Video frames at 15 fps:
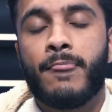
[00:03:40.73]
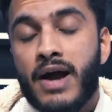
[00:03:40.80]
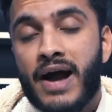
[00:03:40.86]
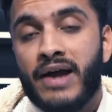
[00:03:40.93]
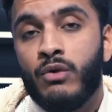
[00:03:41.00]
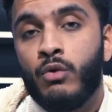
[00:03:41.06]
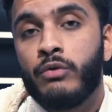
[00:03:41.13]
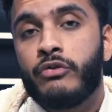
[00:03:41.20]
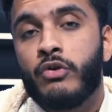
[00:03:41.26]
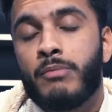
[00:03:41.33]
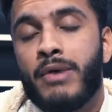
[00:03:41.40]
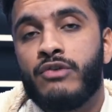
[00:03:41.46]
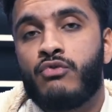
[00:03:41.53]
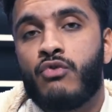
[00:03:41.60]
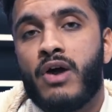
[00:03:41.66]
And also
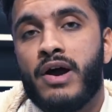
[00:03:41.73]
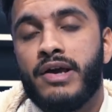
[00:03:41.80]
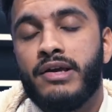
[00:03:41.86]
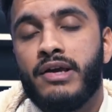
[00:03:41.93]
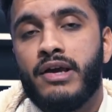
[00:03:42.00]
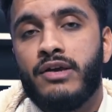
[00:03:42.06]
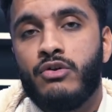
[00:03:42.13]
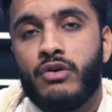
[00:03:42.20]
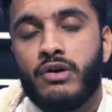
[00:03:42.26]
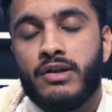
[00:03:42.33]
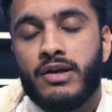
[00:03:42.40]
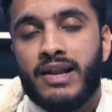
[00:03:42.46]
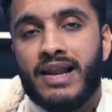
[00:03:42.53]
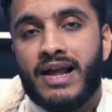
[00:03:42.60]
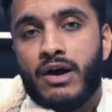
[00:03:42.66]
by drying it, you're going
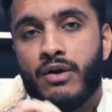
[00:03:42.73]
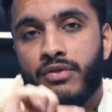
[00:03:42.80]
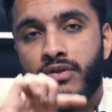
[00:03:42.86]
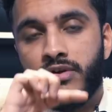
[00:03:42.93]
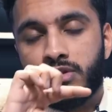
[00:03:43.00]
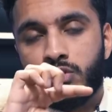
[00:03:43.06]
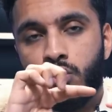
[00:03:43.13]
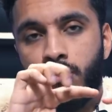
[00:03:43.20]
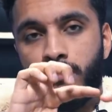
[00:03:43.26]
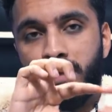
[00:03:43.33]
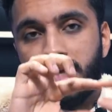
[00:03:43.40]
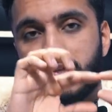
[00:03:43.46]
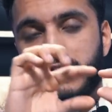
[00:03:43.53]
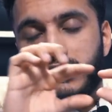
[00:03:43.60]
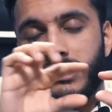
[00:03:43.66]
to allow the sort of
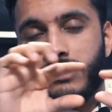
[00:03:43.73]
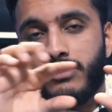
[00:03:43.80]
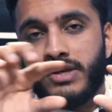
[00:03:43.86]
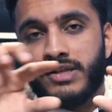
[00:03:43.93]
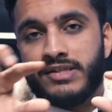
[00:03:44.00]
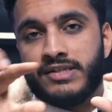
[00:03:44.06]
exterior